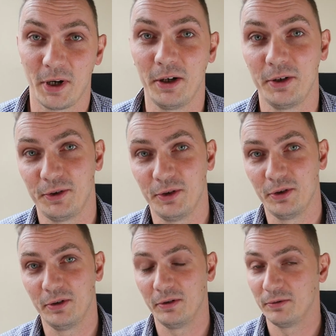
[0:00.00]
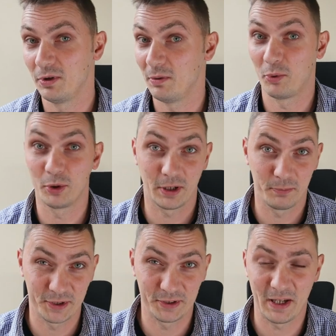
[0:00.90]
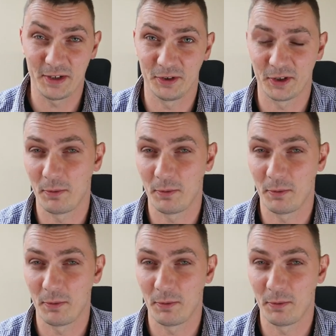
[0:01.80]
prior to important presentations.